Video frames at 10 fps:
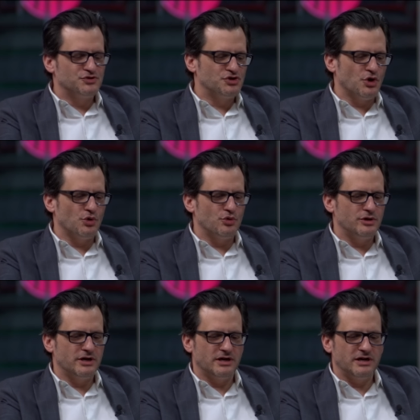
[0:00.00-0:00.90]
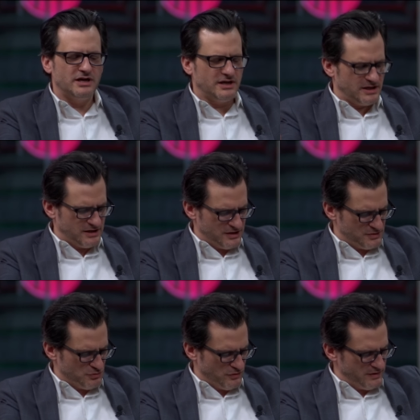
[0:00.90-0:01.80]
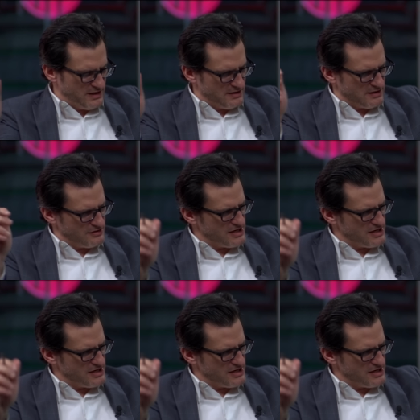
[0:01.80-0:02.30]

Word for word: so, uh, in, in, this movie, uh,